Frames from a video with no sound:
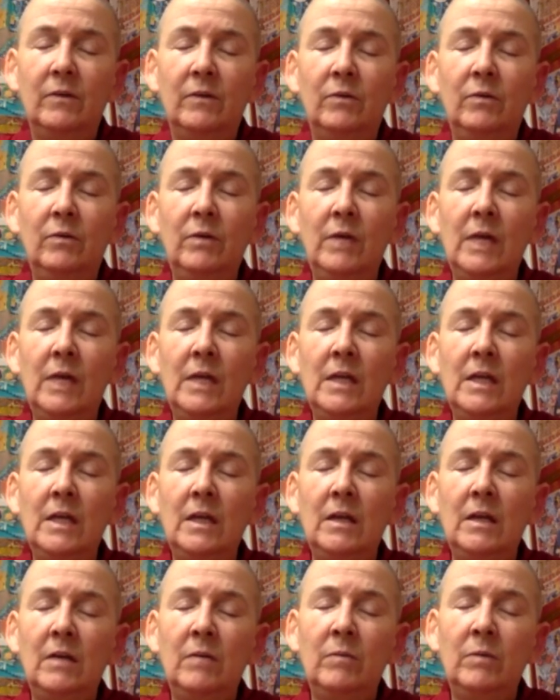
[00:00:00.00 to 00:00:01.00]

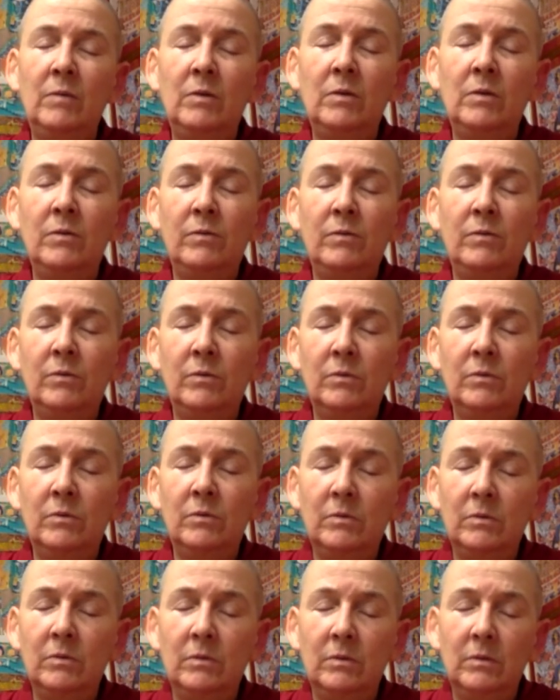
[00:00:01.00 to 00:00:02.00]
creating a beautiful
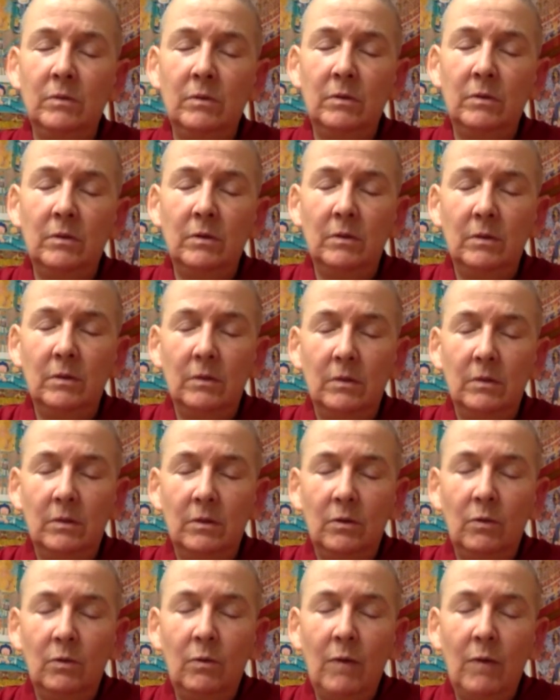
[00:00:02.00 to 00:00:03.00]

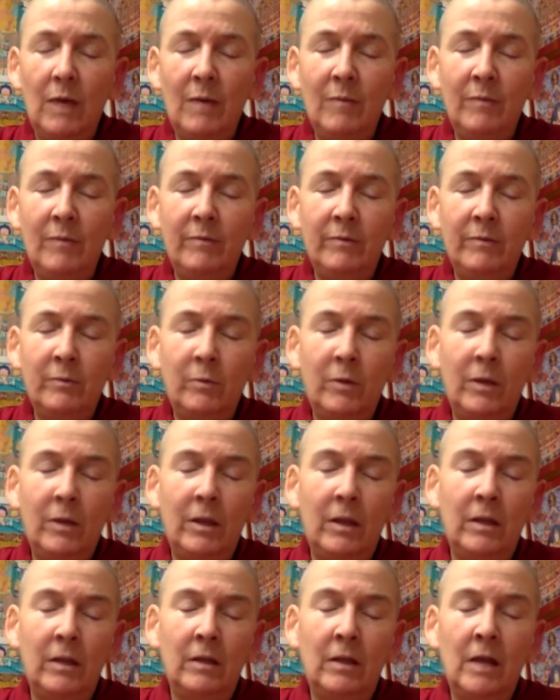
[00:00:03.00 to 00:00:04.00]
web of
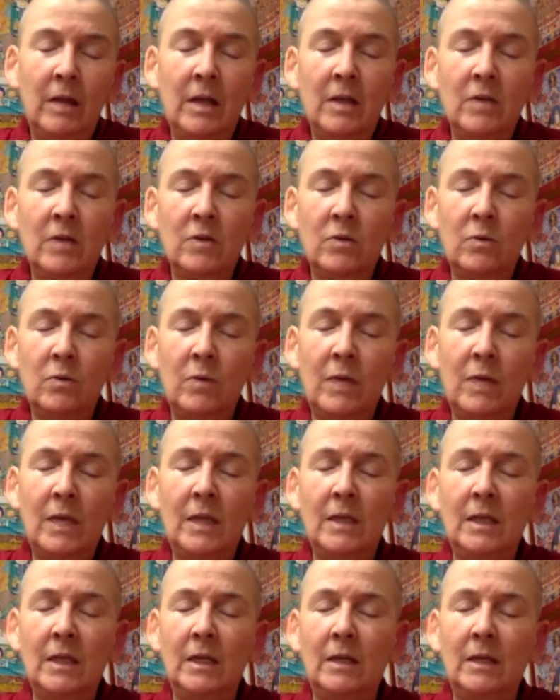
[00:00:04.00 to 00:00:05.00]
enlightened
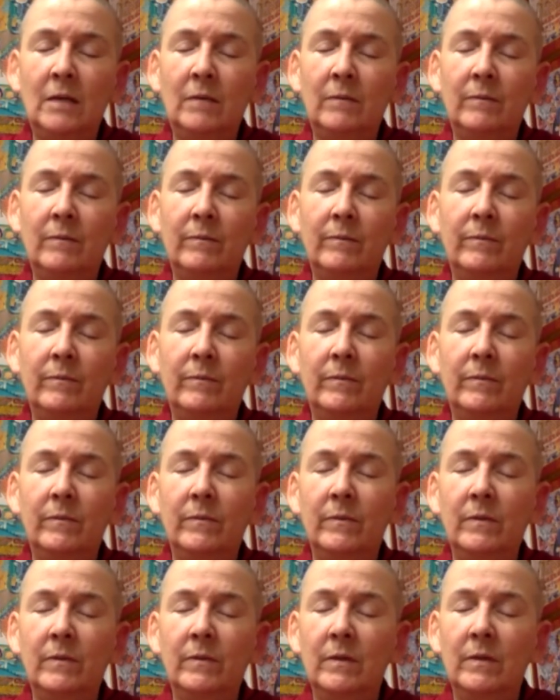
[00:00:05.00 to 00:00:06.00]
awakening,
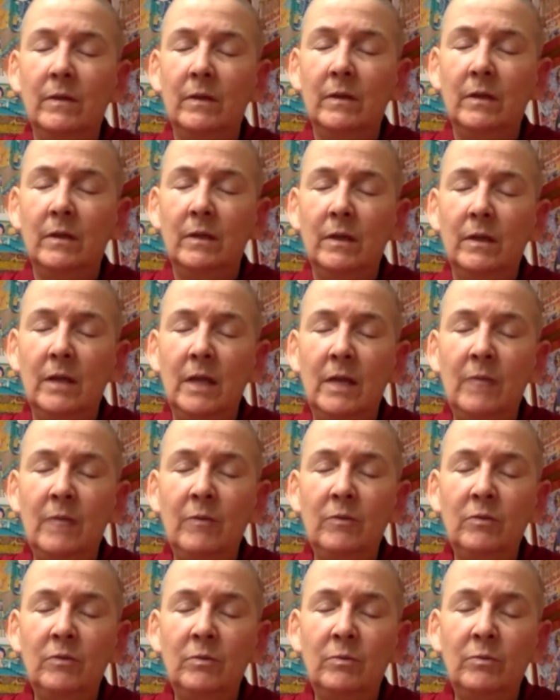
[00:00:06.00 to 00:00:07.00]
able
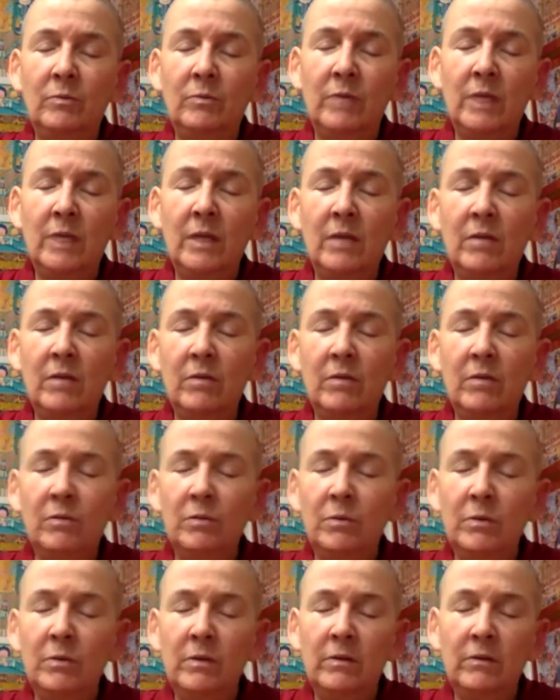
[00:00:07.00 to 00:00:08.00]
to bring
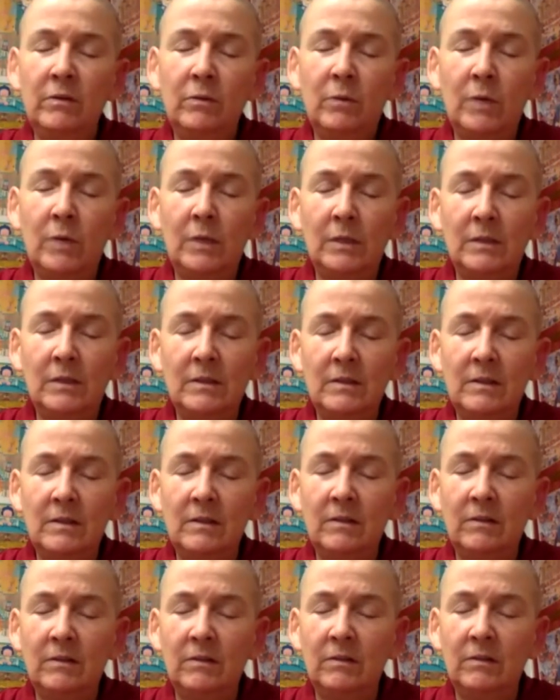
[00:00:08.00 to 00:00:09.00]
through these
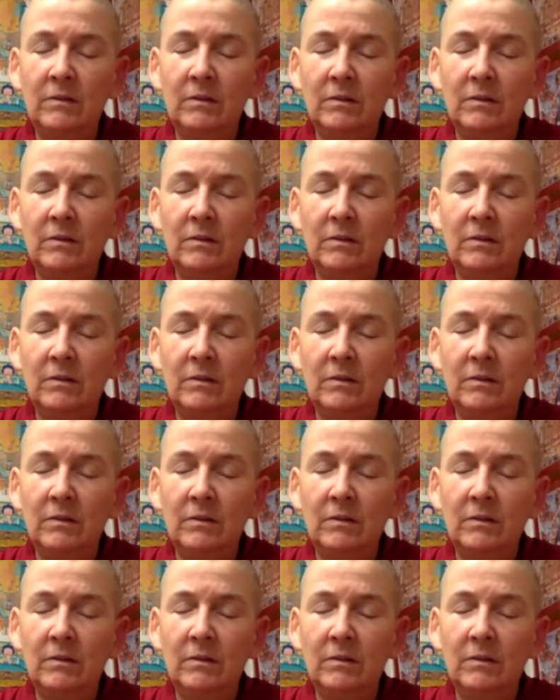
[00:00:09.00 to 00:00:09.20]
qualities